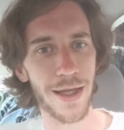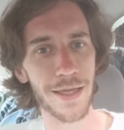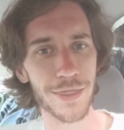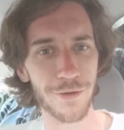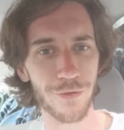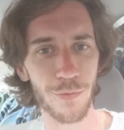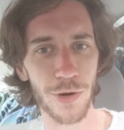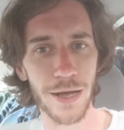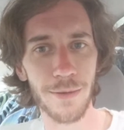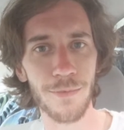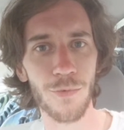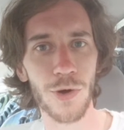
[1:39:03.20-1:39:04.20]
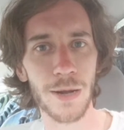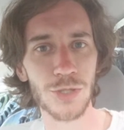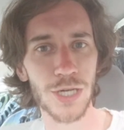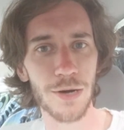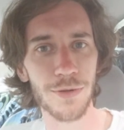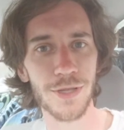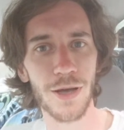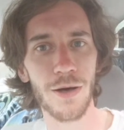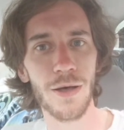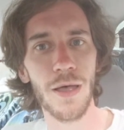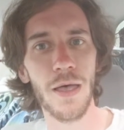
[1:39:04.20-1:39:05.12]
anything from what I'm sharing with y'all.